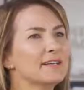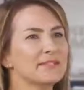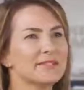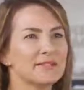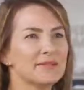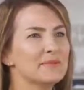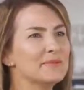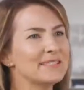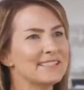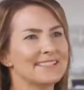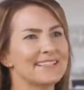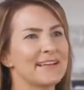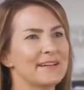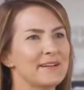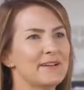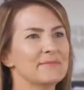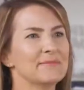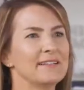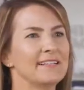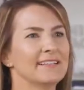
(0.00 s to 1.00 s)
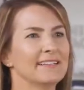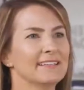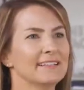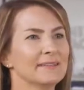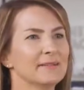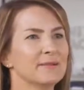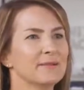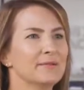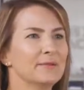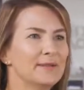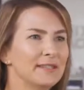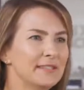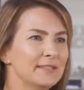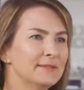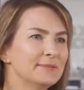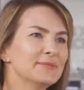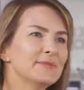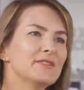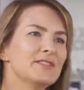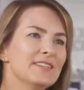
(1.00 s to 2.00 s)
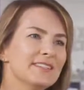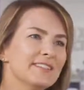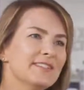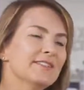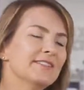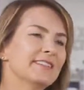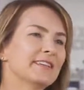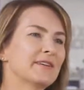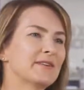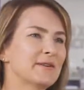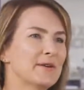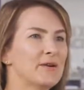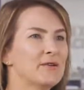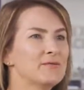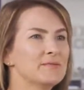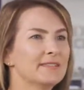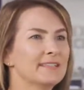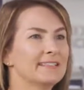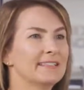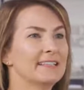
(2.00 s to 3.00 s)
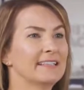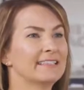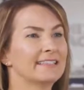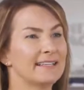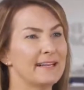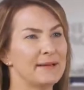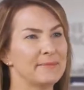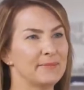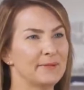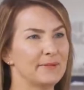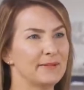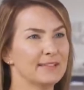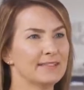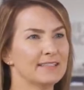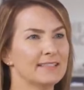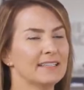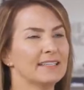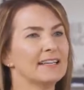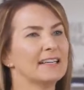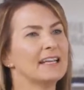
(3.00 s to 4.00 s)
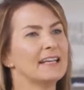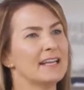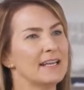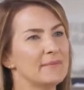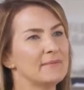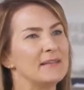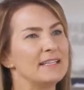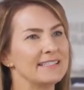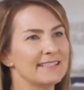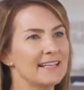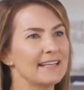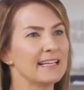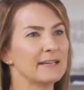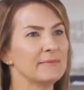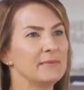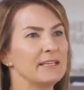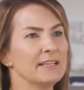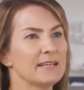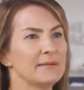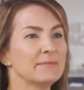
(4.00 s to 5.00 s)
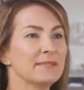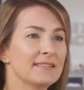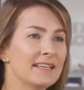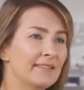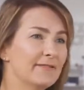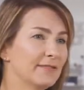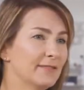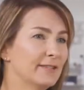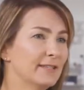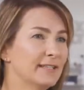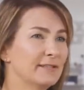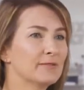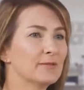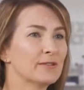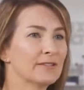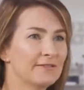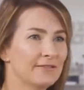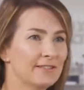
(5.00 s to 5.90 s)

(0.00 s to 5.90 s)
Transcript: So what's that all mean? Well, just using our homes as an example, it means they can become safer and more